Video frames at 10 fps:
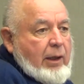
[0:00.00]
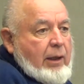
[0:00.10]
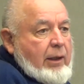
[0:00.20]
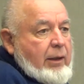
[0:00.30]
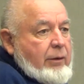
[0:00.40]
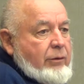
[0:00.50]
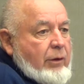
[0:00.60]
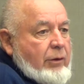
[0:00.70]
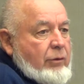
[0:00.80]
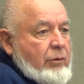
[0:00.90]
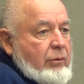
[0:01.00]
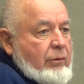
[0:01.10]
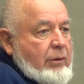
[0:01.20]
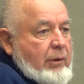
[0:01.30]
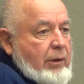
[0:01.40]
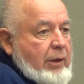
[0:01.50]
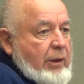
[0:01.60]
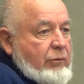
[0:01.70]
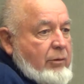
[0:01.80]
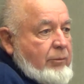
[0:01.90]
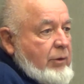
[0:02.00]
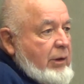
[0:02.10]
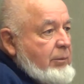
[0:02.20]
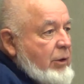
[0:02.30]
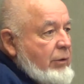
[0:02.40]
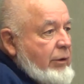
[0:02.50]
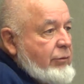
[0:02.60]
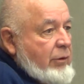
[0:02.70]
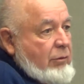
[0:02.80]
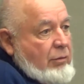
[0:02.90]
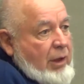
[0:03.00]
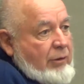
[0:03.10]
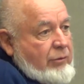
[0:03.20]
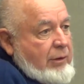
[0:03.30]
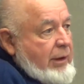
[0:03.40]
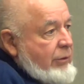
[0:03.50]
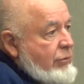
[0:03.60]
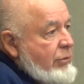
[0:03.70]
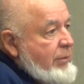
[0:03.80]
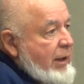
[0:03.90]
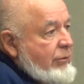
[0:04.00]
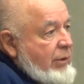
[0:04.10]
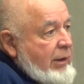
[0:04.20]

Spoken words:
a new Customs and Immigration crossing at Sumas.